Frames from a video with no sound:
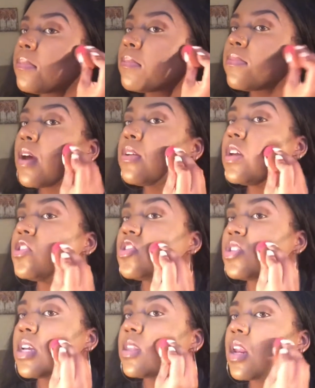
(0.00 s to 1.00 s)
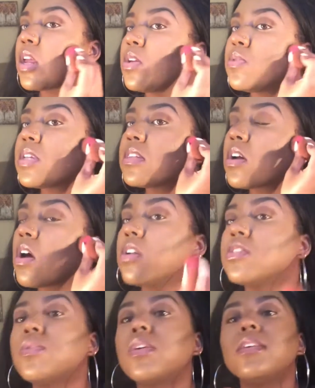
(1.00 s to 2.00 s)
foundation stick that I use as a
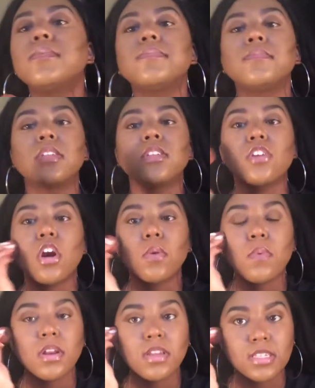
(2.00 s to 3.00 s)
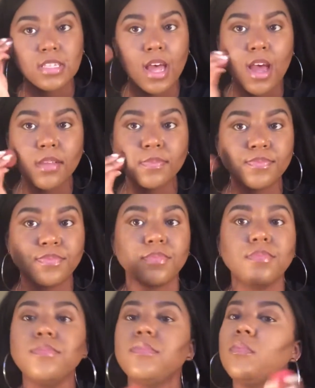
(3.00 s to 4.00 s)
contour, this dark one, is that
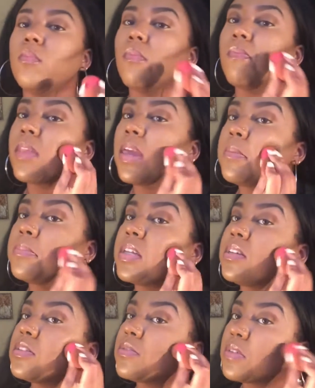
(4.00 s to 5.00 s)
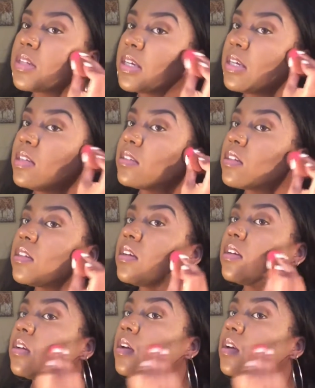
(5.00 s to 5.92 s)
it blends really easily,